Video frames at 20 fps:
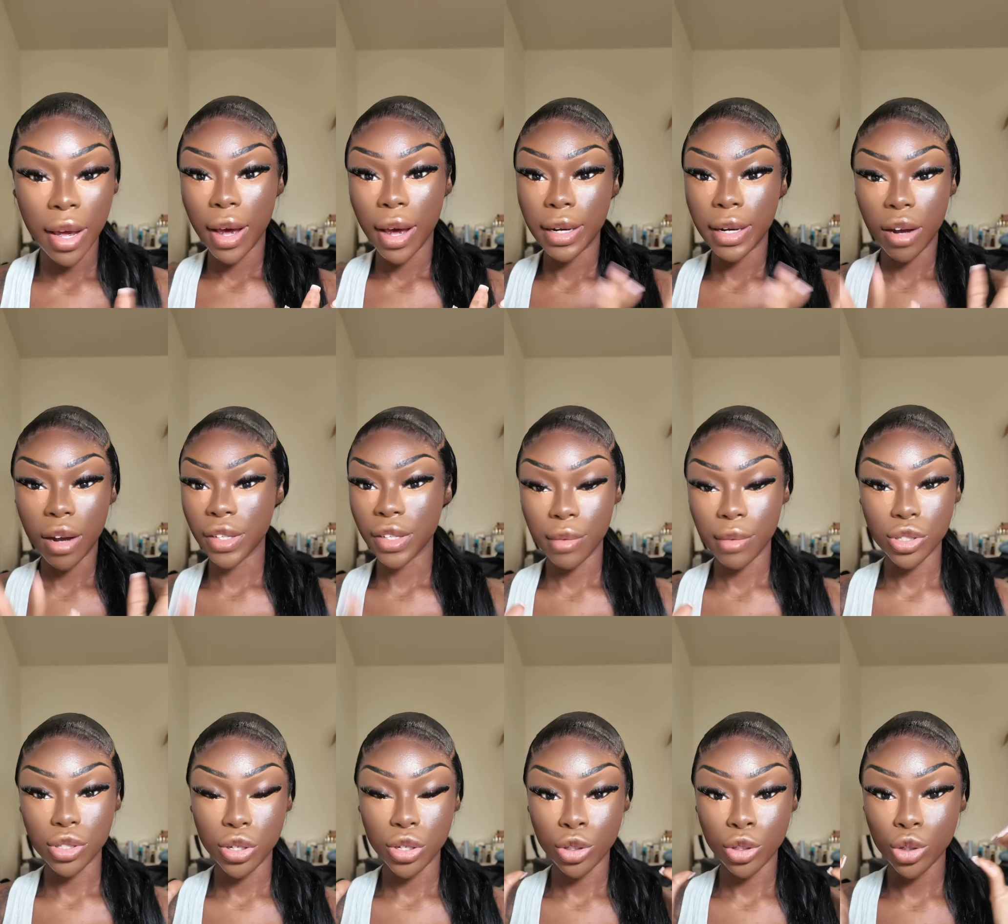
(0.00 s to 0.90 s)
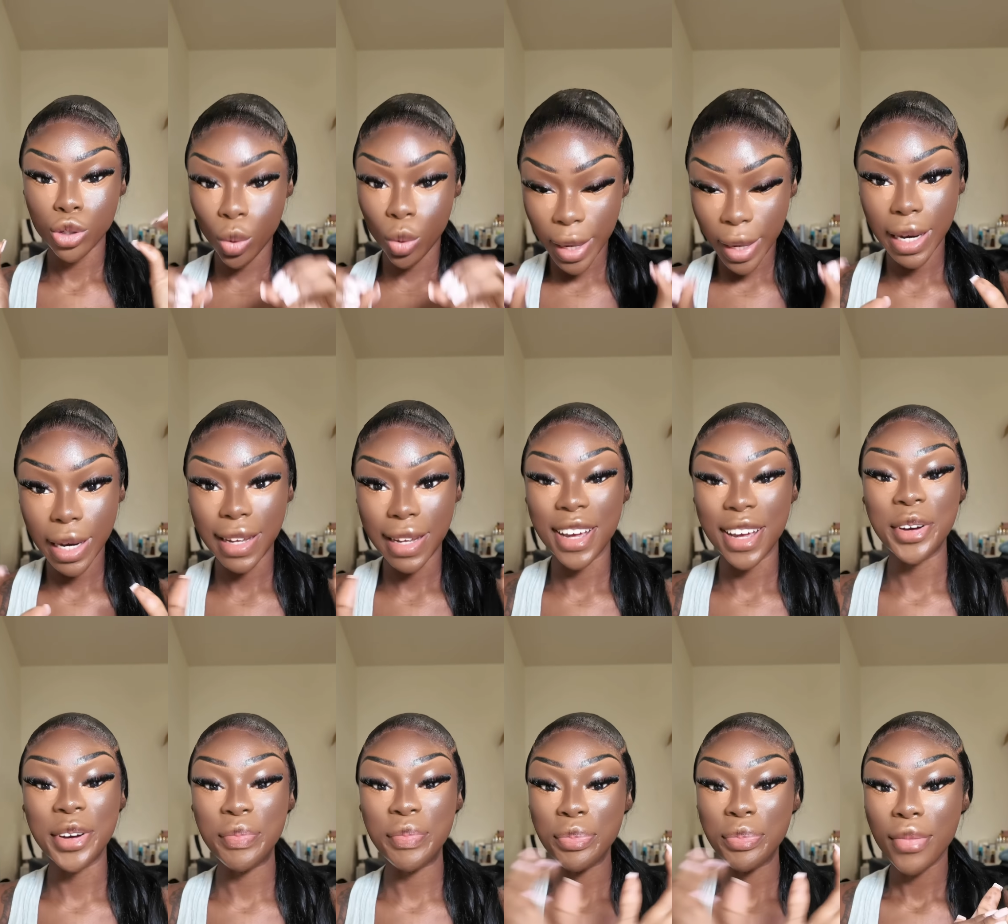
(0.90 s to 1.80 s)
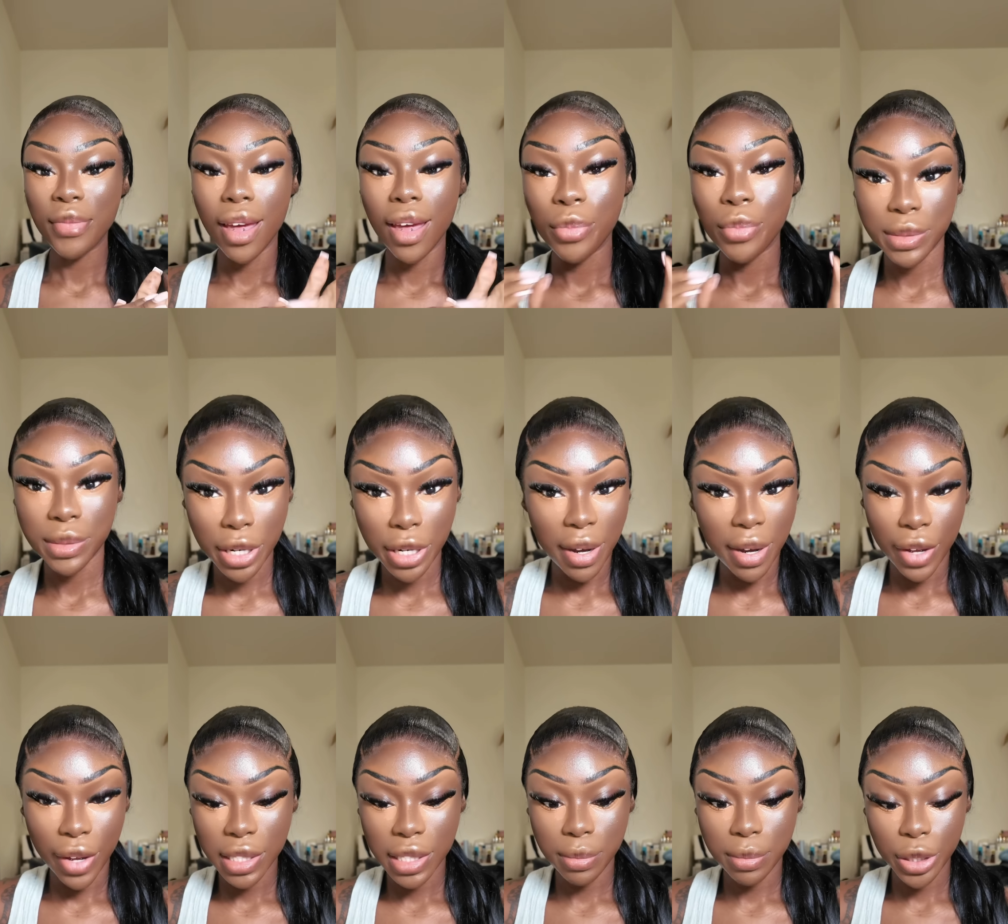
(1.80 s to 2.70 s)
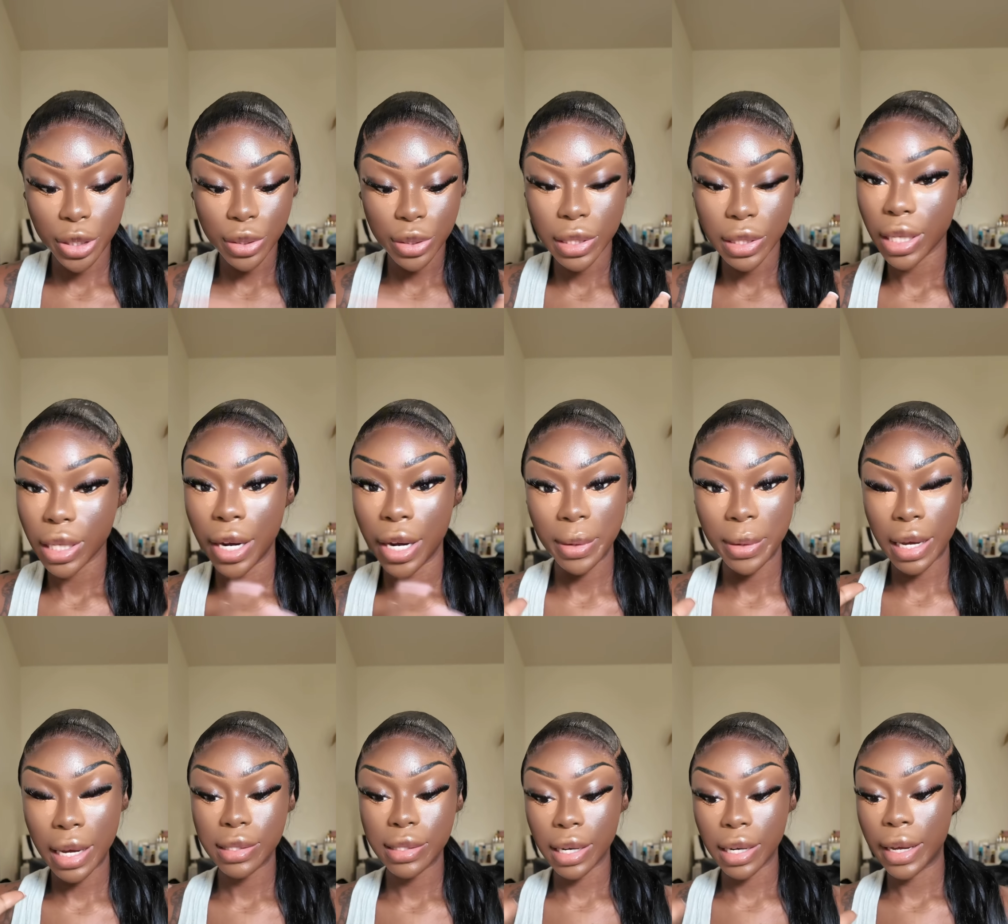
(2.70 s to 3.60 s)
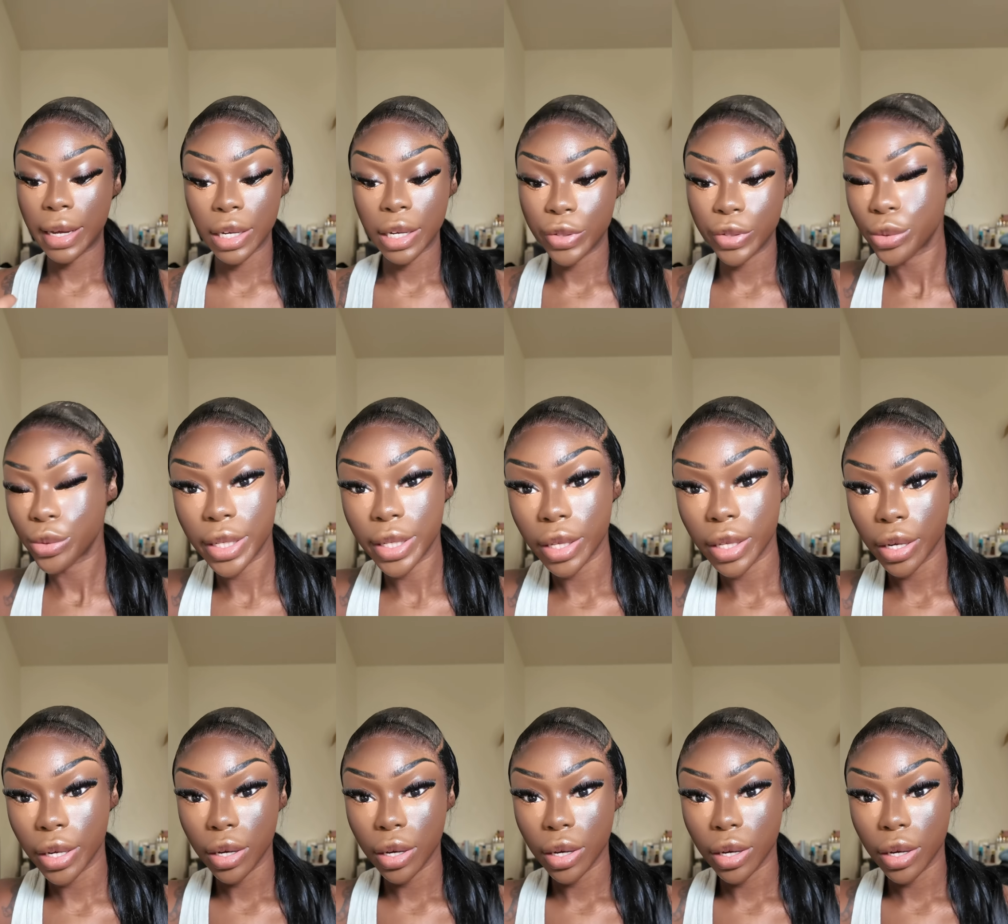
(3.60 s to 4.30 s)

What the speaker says: And then after that, I'm just going to quickly press powder my face because I don't like to let it crease or anything.